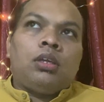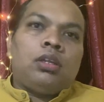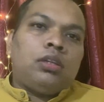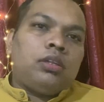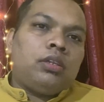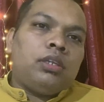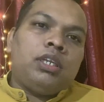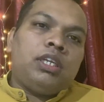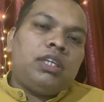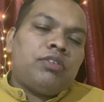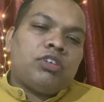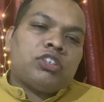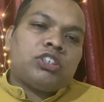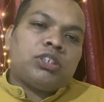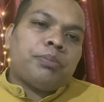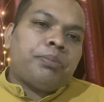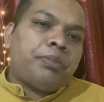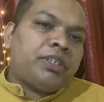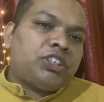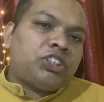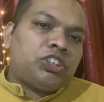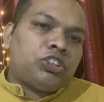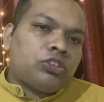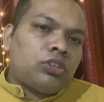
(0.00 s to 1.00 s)
Lily was a
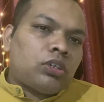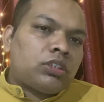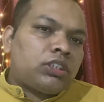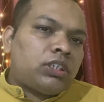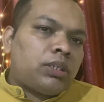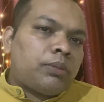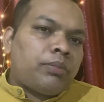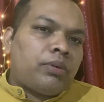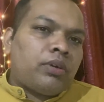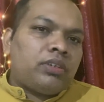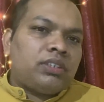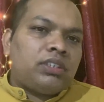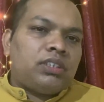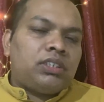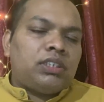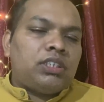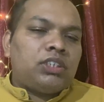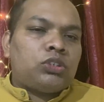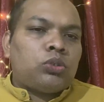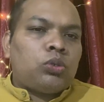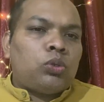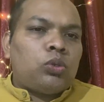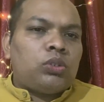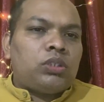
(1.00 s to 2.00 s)
bit shocked about
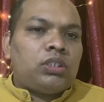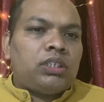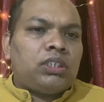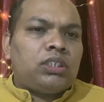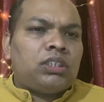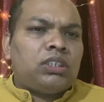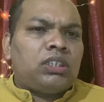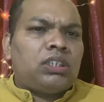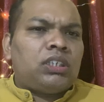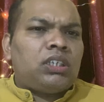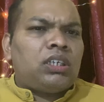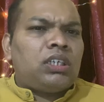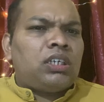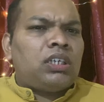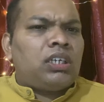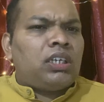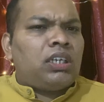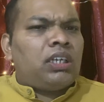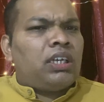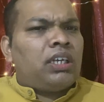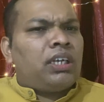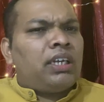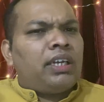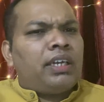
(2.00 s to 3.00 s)
this whole thing,
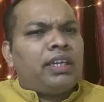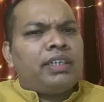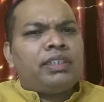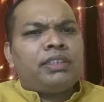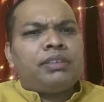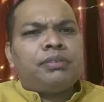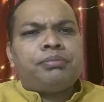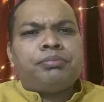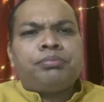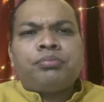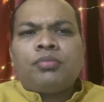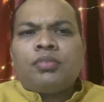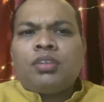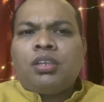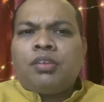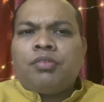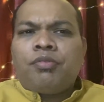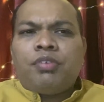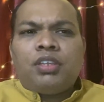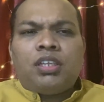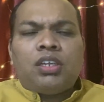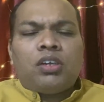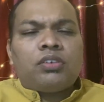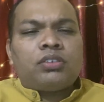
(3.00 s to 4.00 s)
and
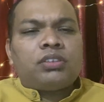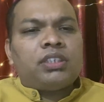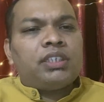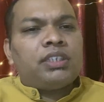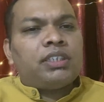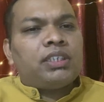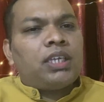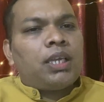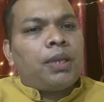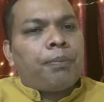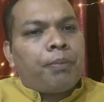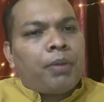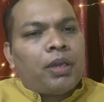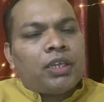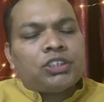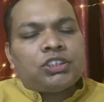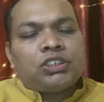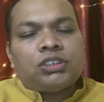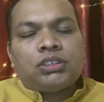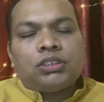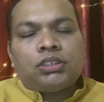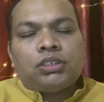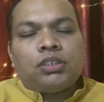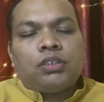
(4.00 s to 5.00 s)
without thinking
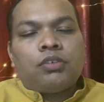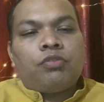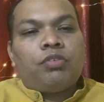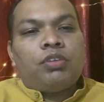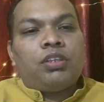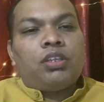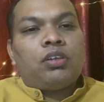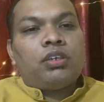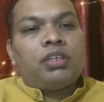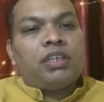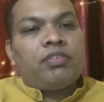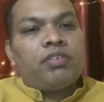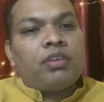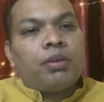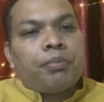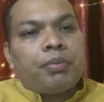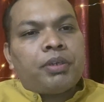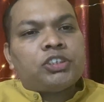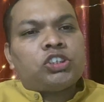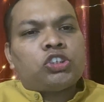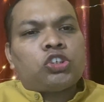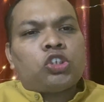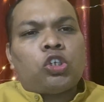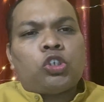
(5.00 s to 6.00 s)
much, without giving
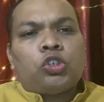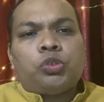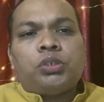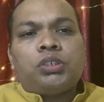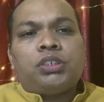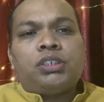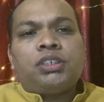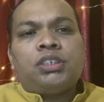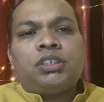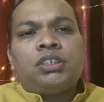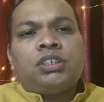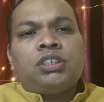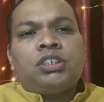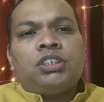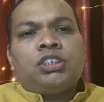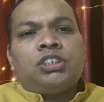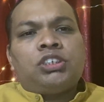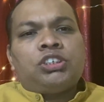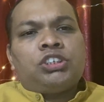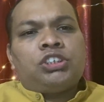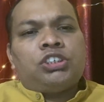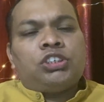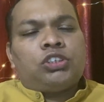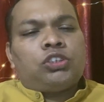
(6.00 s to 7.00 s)
much thought to it,
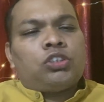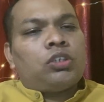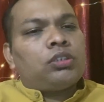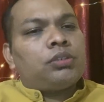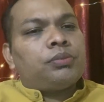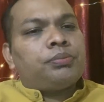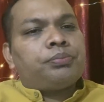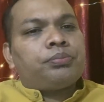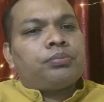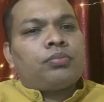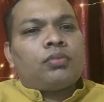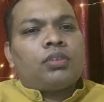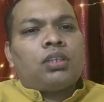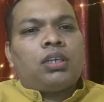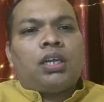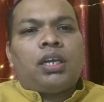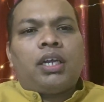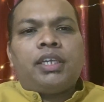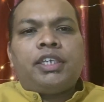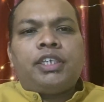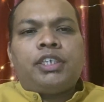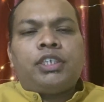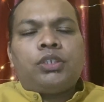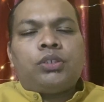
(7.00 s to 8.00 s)
she thought, I
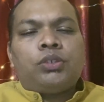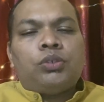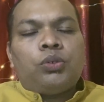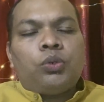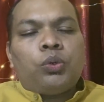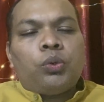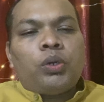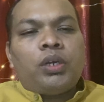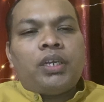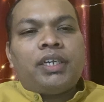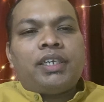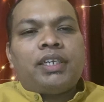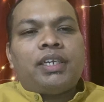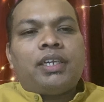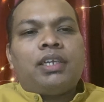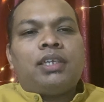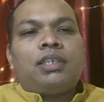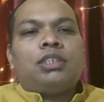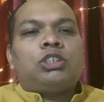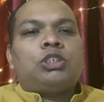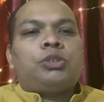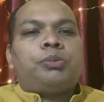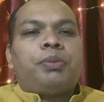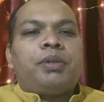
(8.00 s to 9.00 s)
need to go and
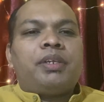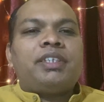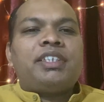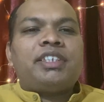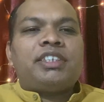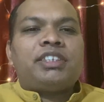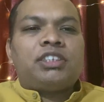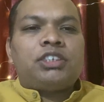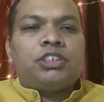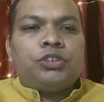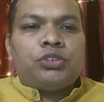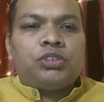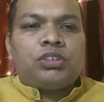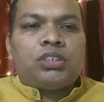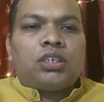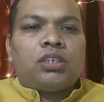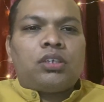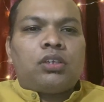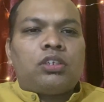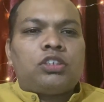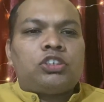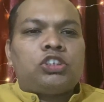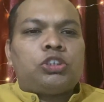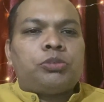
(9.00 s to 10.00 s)
spread this news
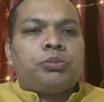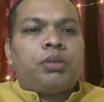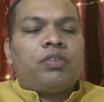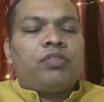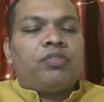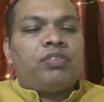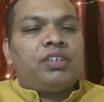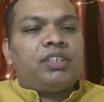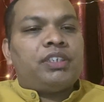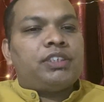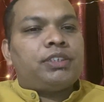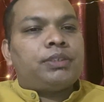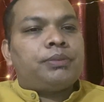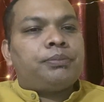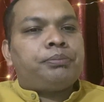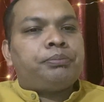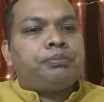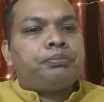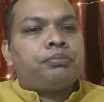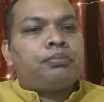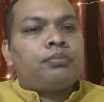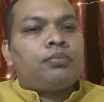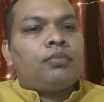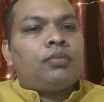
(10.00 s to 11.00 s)
across to my friends.
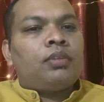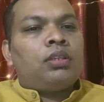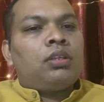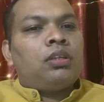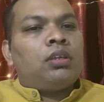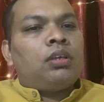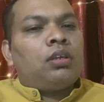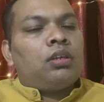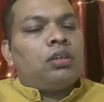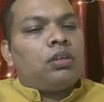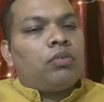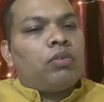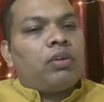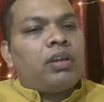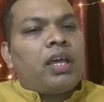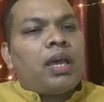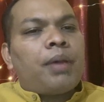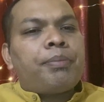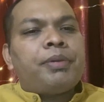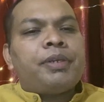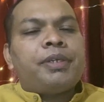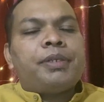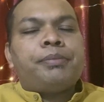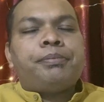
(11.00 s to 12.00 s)
Now, what
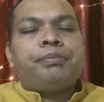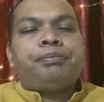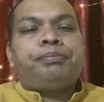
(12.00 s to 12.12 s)
happened?